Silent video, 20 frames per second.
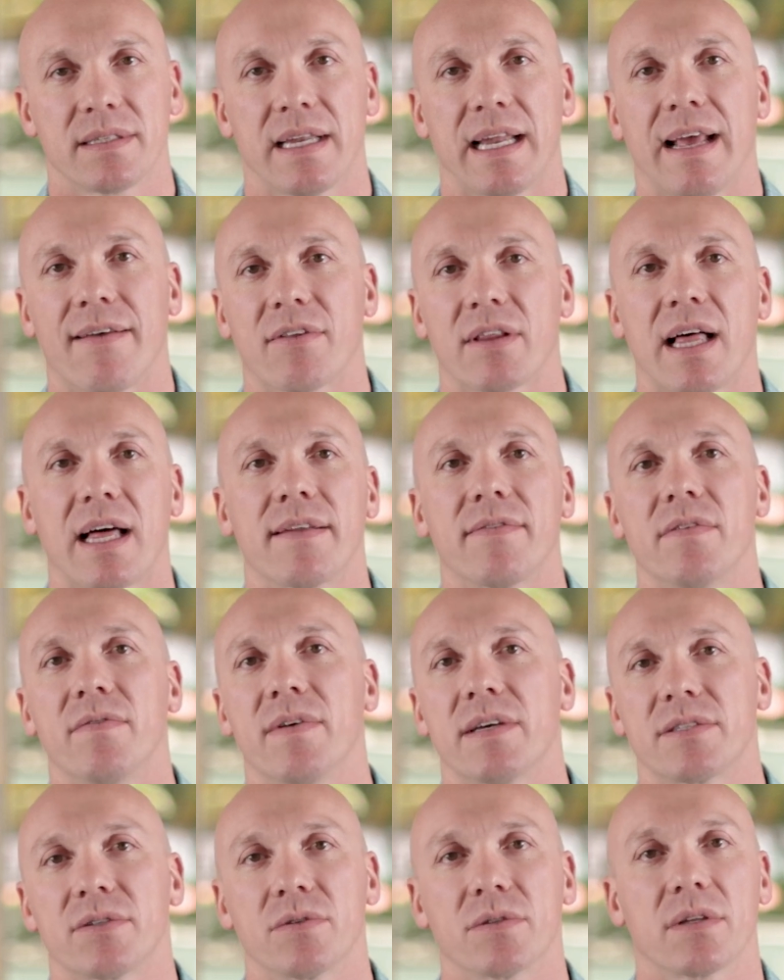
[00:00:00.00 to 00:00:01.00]
And I have a lot of
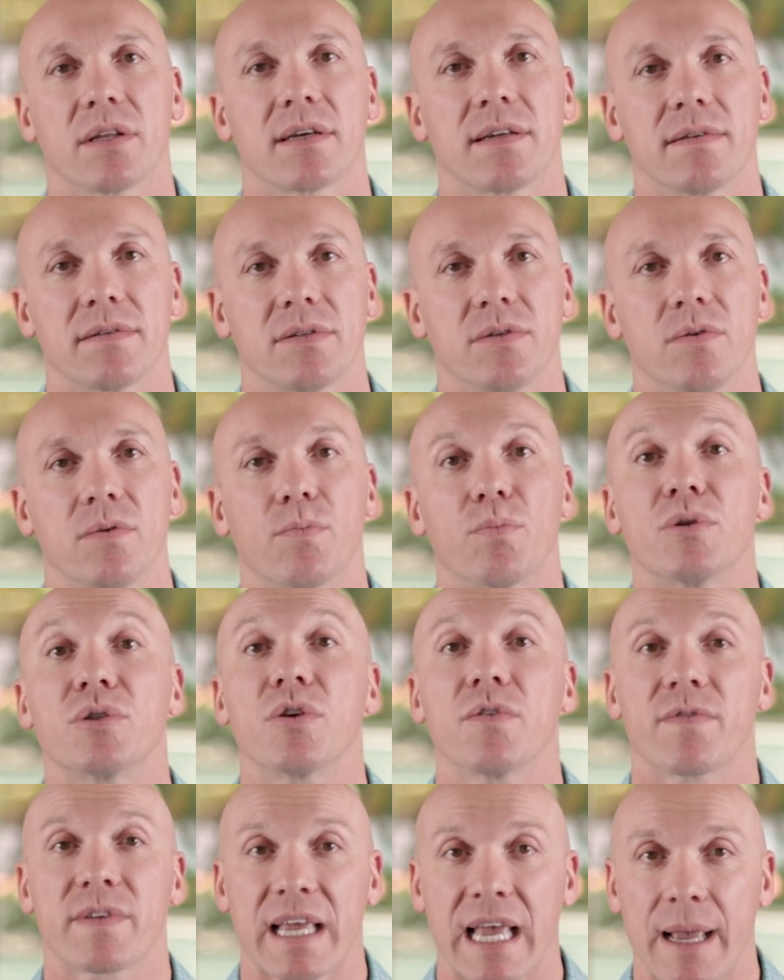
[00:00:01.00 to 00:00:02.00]
investors looking to
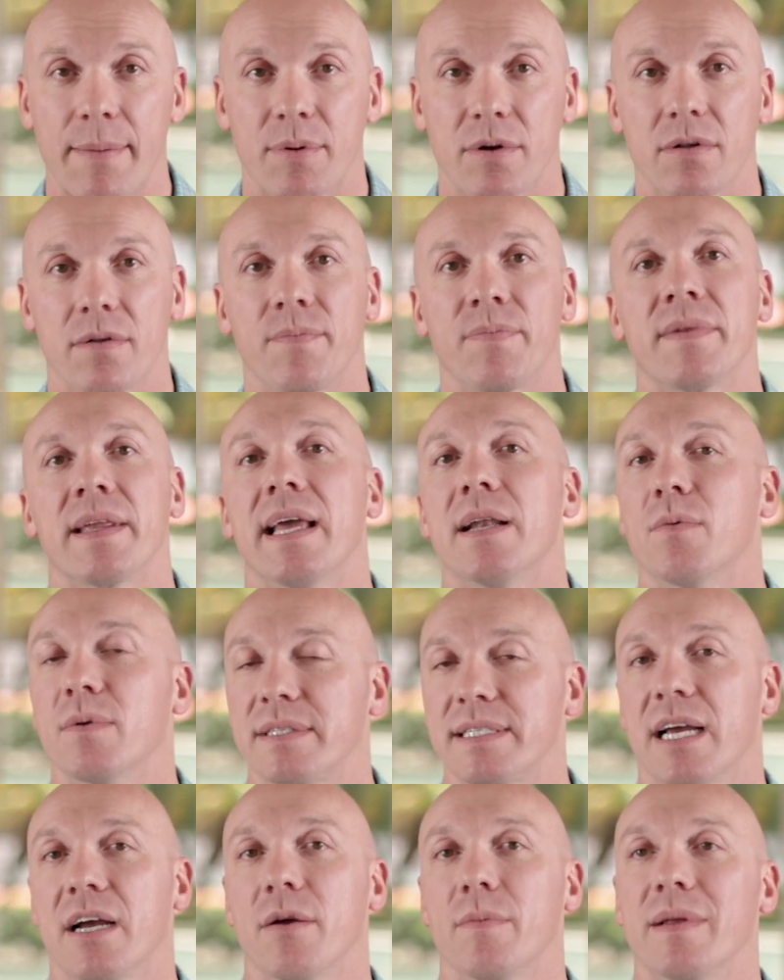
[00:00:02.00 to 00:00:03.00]
preserve capital in
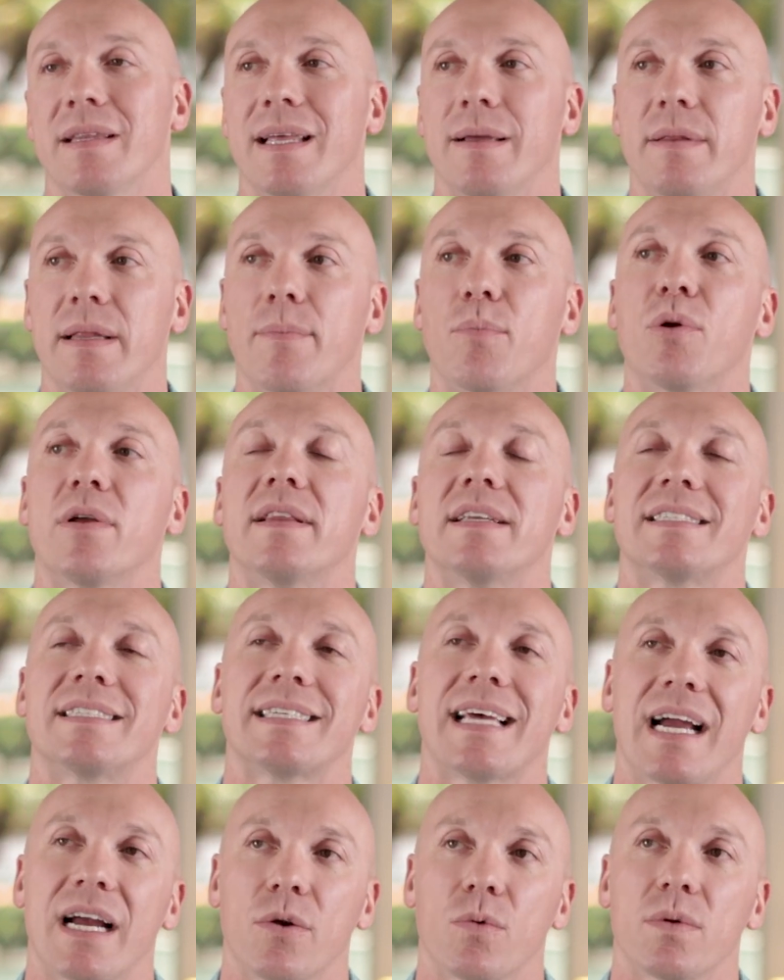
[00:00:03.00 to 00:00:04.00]
retirement. They breathe a
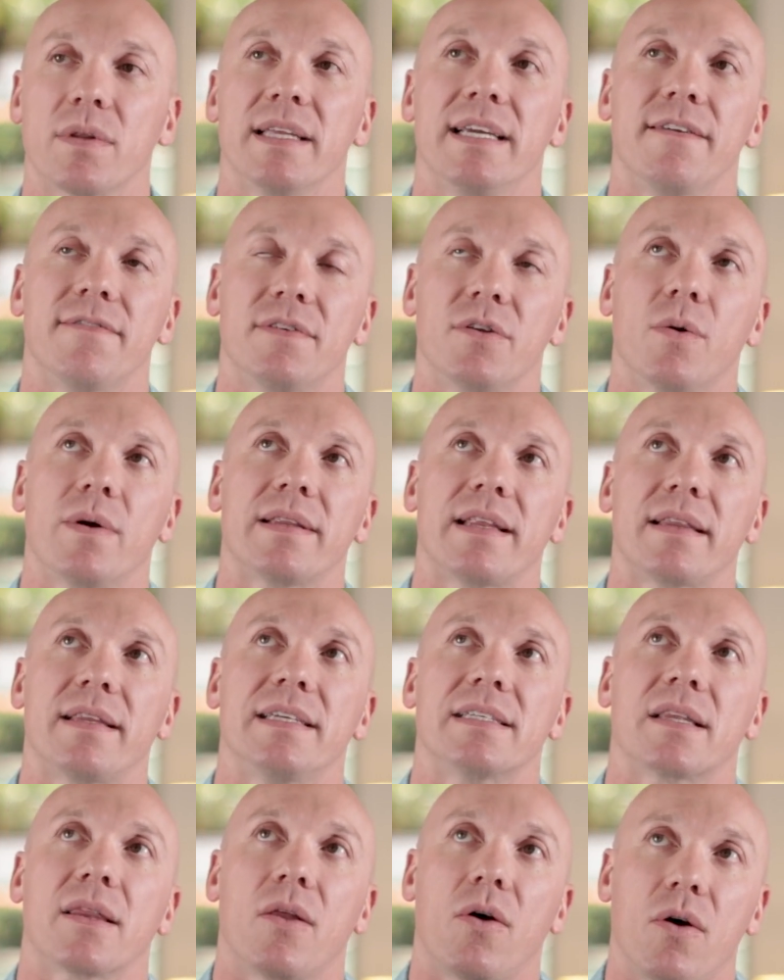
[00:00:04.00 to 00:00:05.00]
sigh of relief knowing that
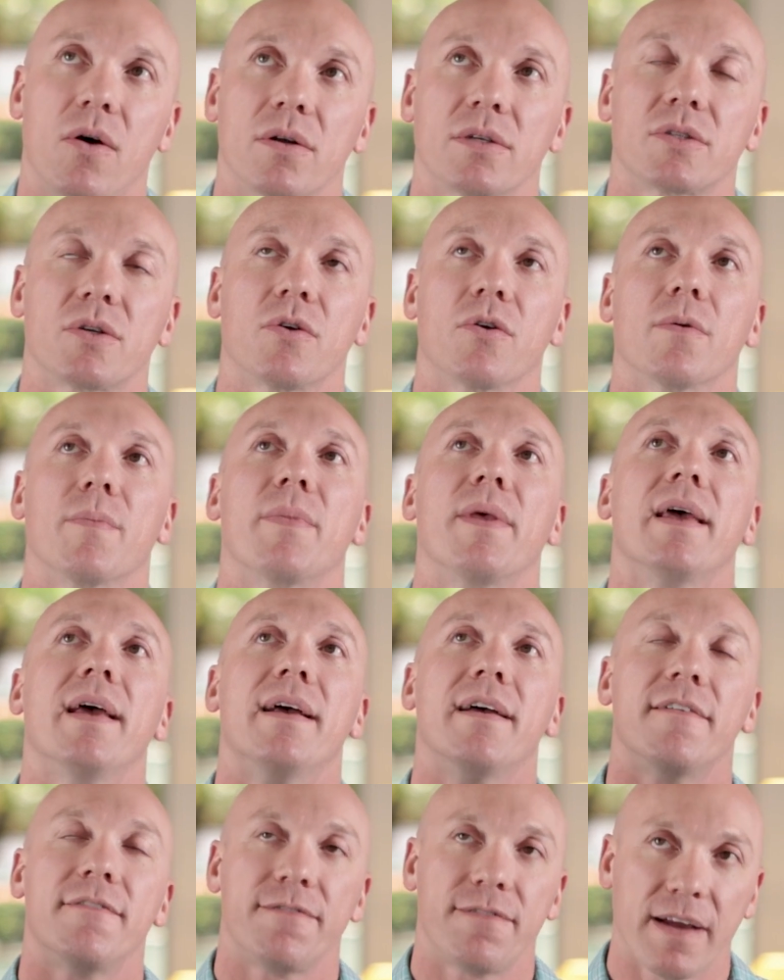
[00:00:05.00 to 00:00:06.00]
these long-term
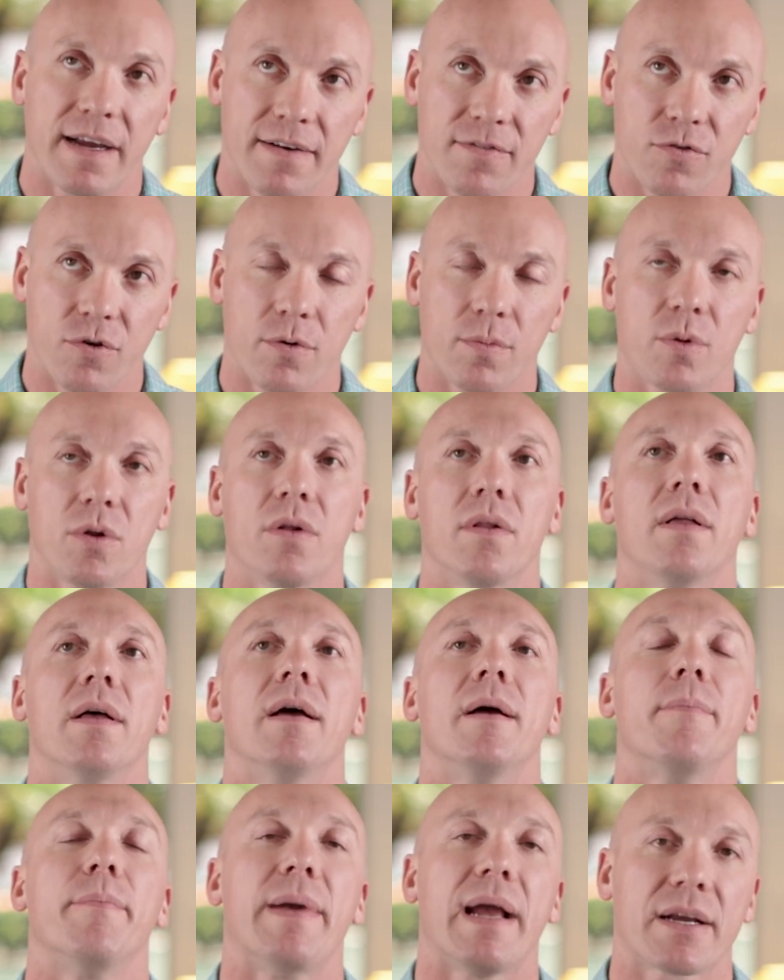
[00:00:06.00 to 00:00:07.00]
favorable
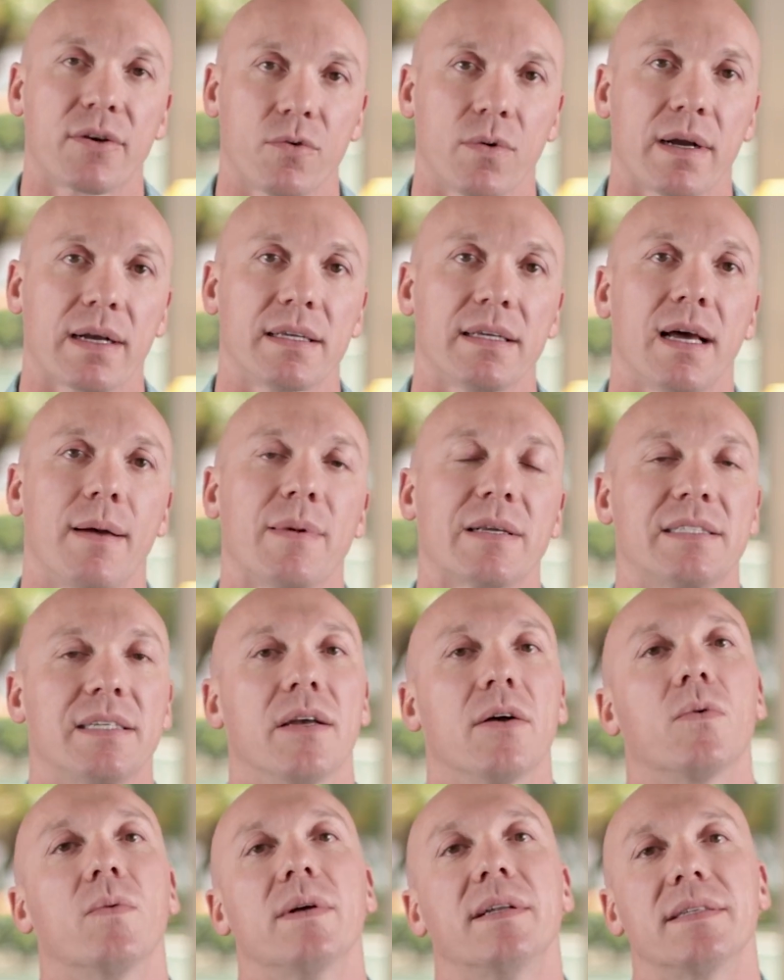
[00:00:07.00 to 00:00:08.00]
macroeconomic
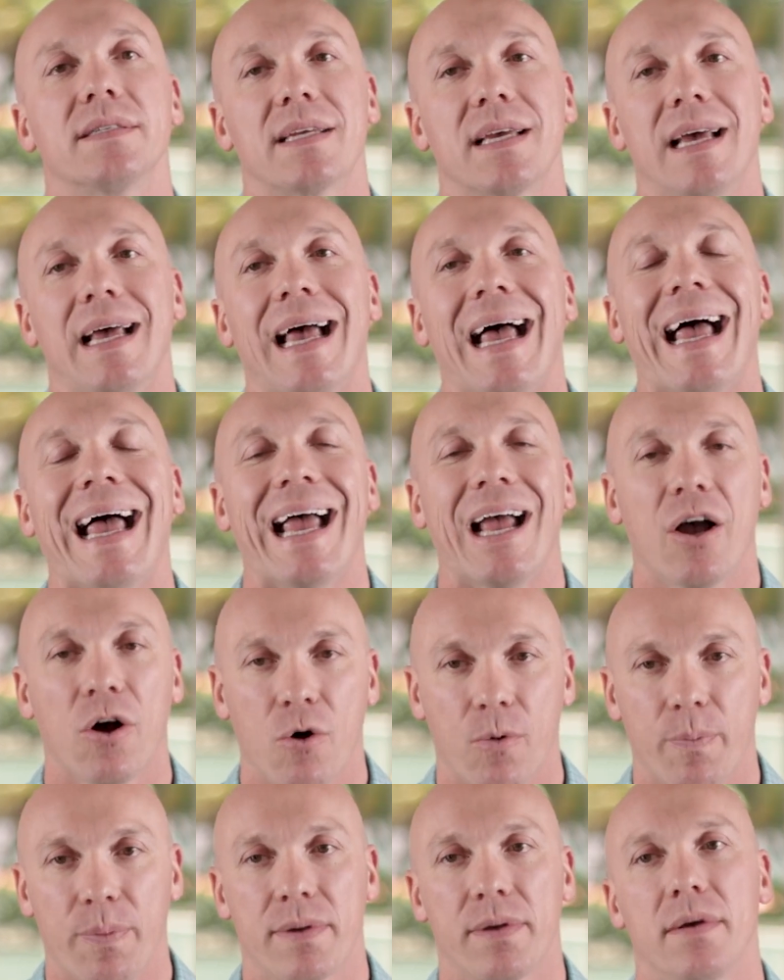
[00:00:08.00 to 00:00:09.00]
tailwinds
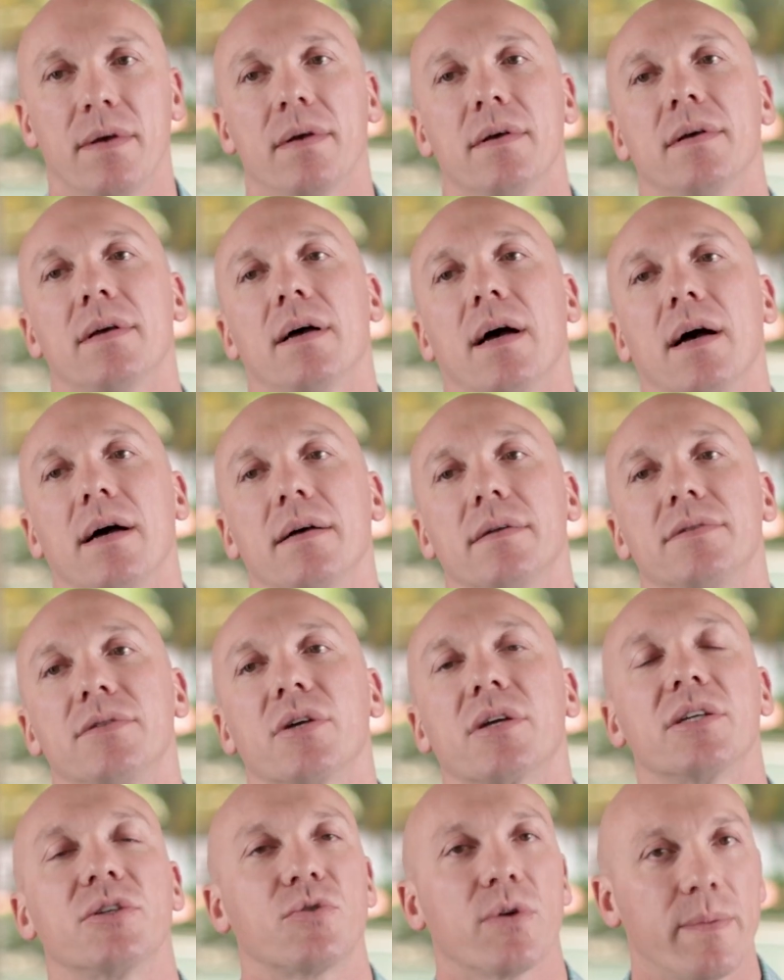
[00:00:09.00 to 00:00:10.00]
help
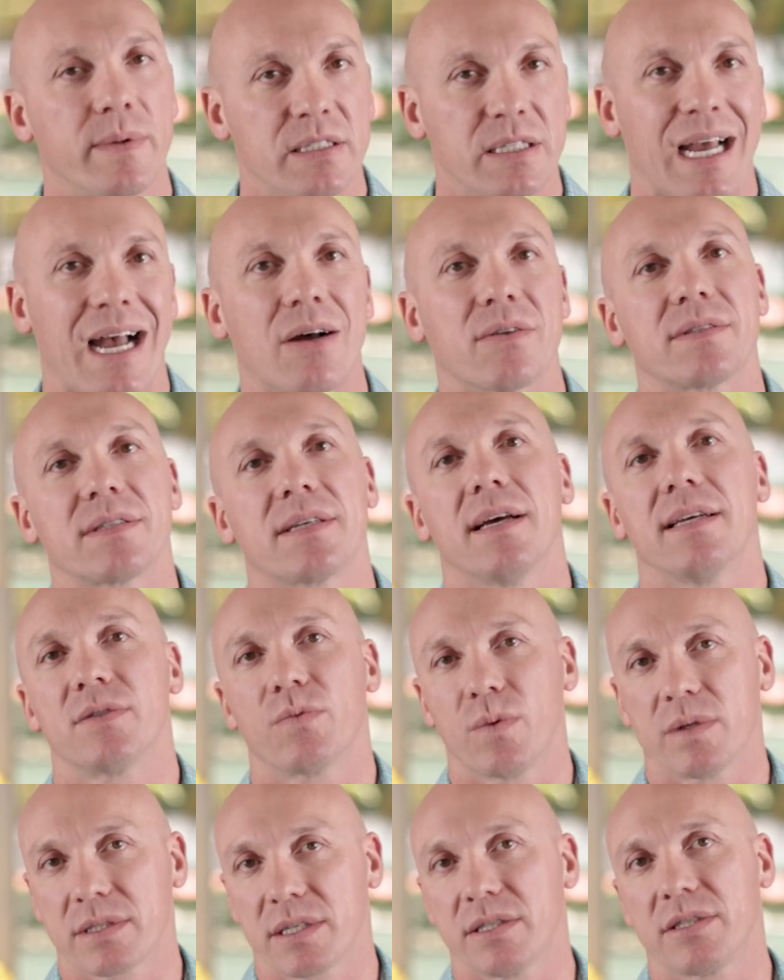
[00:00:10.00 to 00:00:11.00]
to contribute to
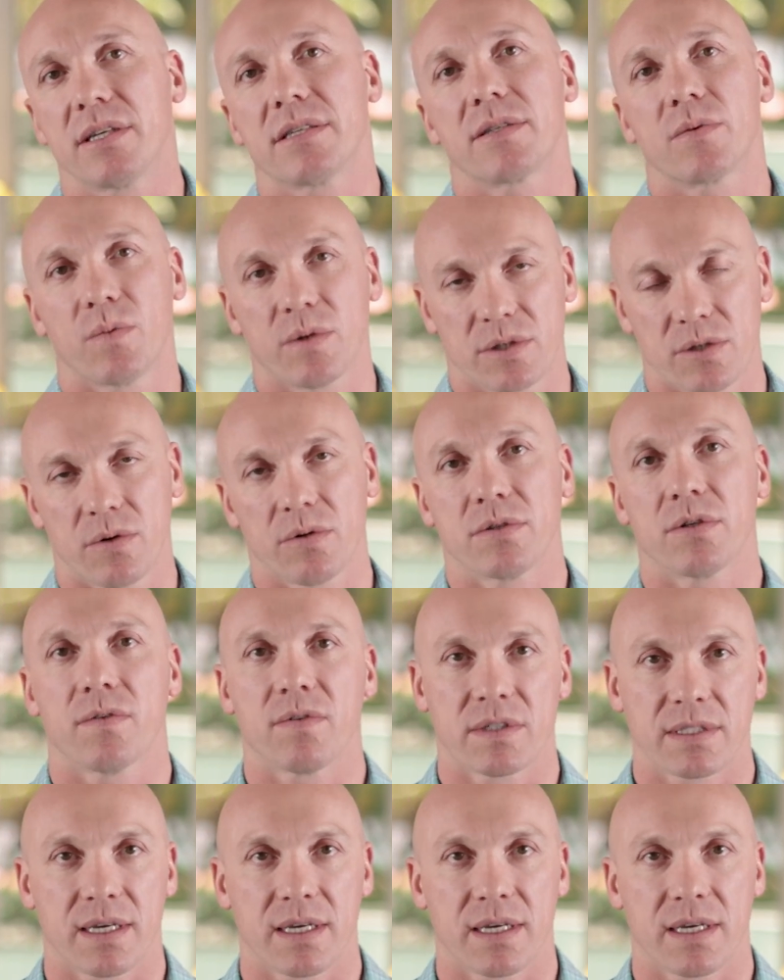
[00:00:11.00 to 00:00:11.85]
outsized risk-adjusted returns over